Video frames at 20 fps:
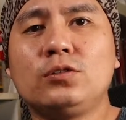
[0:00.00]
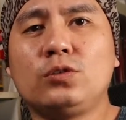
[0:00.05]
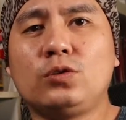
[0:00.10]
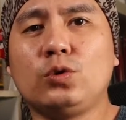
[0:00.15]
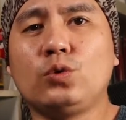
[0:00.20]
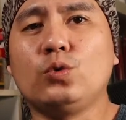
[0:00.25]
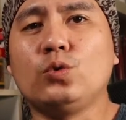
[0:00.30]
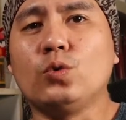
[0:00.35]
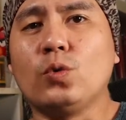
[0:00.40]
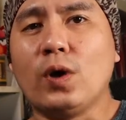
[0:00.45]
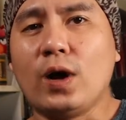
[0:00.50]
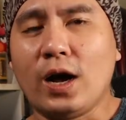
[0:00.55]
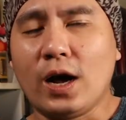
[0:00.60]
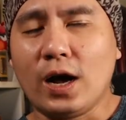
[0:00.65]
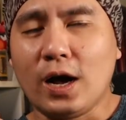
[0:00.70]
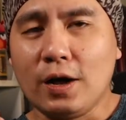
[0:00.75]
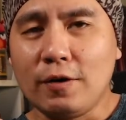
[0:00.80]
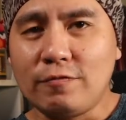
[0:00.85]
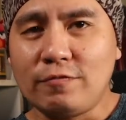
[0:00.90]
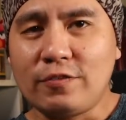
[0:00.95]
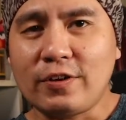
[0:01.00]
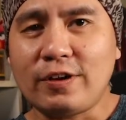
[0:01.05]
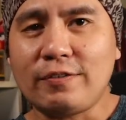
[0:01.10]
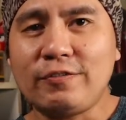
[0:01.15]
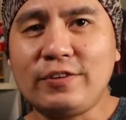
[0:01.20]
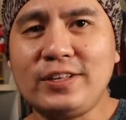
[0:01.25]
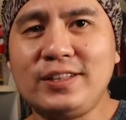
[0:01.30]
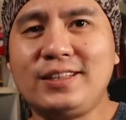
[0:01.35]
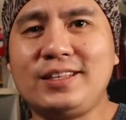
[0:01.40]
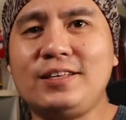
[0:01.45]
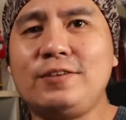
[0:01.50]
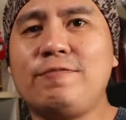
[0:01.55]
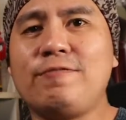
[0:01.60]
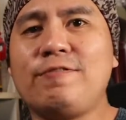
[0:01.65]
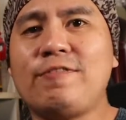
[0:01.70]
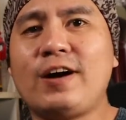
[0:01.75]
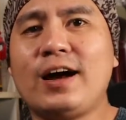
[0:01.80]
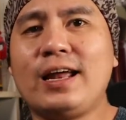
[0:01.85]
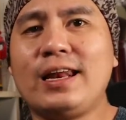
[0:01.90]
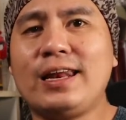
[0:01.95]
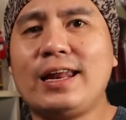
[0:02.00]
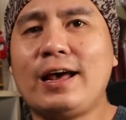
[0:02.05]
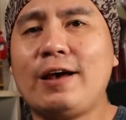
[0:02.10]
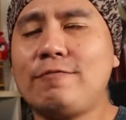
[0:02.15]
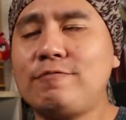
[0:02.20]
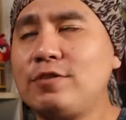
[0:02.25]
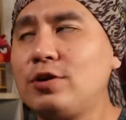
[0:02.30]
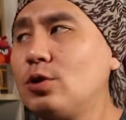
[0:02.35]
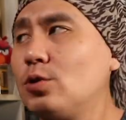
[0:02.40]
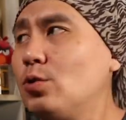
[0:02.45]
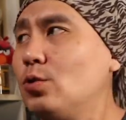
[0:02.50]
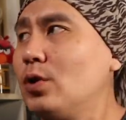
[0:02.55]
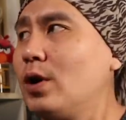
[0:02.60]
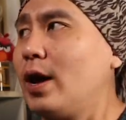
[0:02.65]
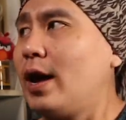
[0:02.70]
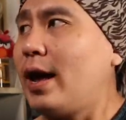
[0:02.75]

to a very defined level,